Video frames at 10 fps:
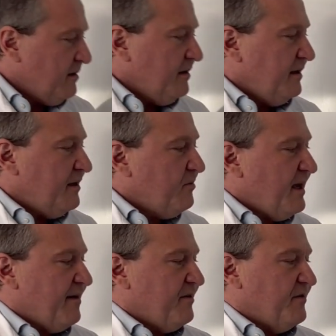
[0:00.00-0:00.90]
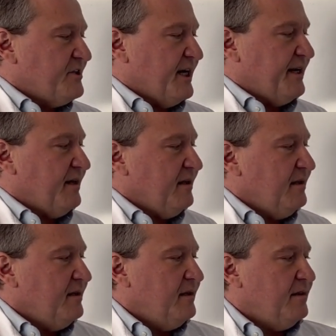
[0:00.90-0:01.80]
Here we have the vagina,
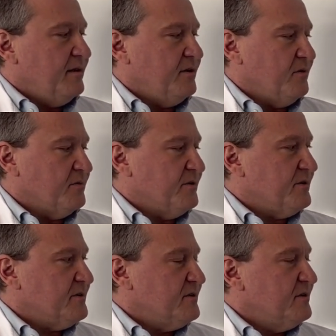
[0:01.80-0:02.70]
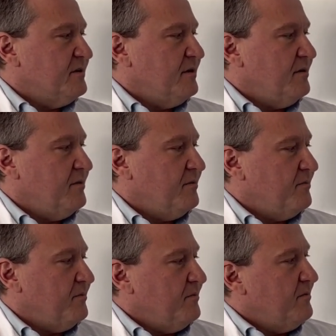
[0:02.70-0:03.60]
the uterus,
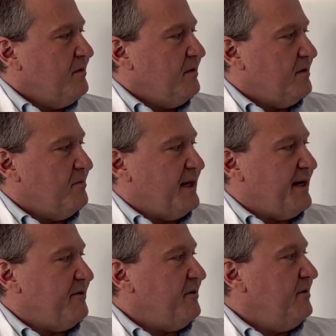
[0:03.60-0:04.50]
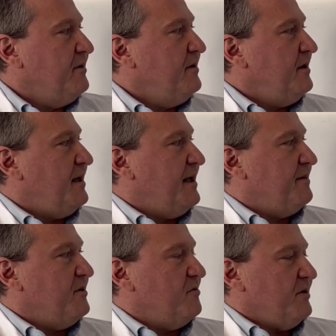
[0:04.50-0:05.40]
the bladder, and
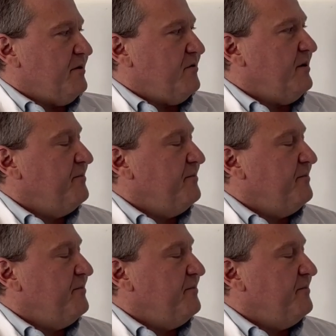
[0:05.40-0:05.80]
the urethra.